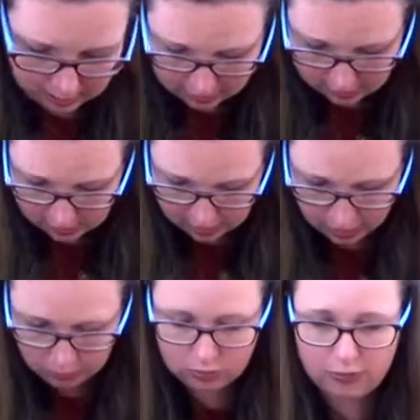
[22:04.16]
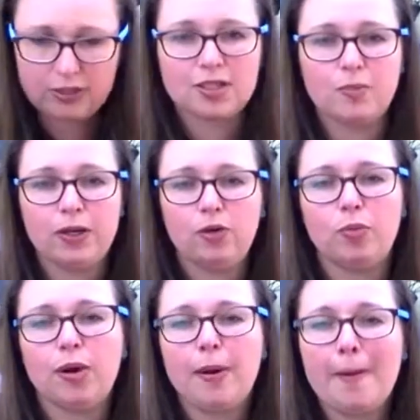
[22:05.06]
that I was going to spin up
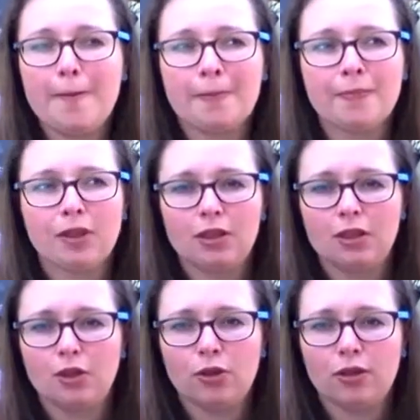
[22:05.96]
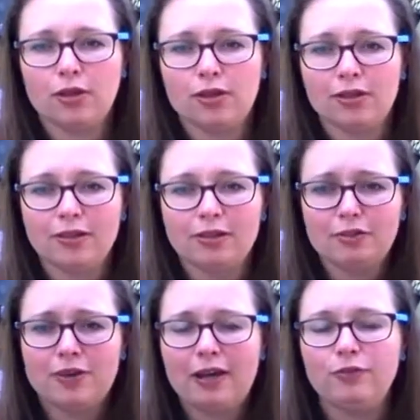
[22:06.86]
the other
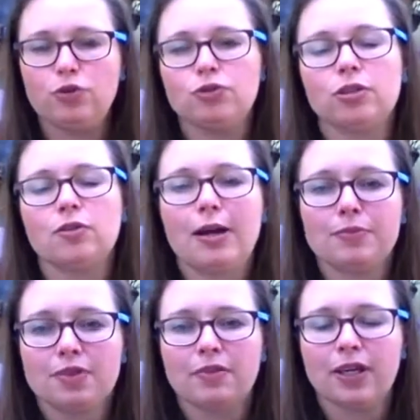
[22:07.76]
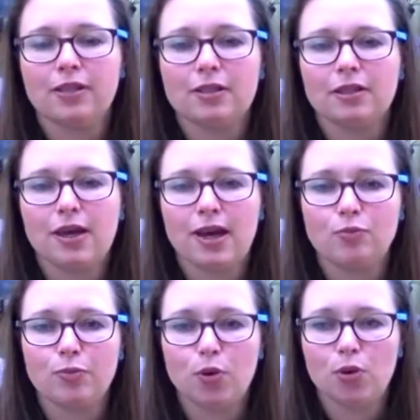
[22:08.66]
500 grams of it that
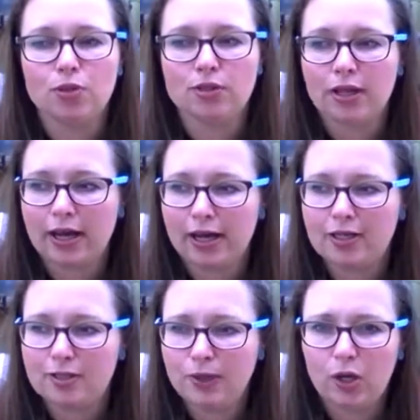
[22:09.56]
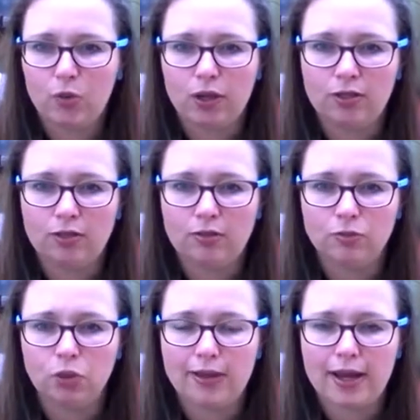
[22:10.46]
I'd bought at Bakewell
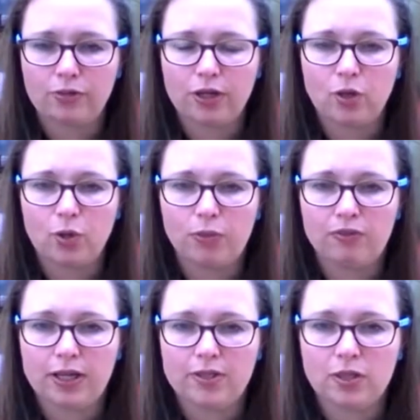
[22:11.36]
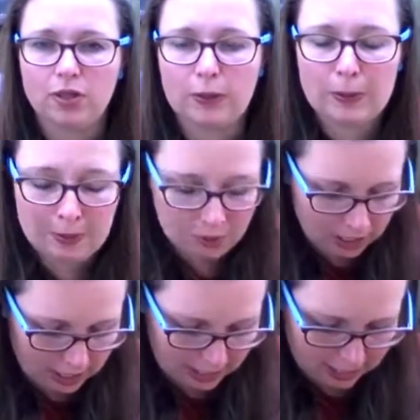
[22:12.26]
Wool Gathering a couple of years ago.
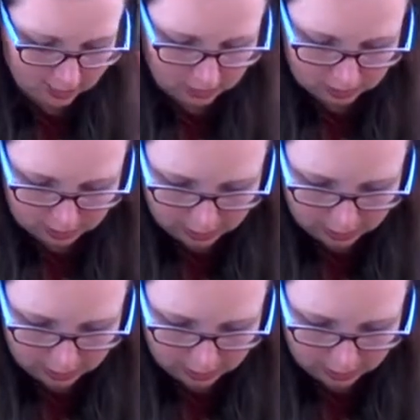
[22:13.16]
And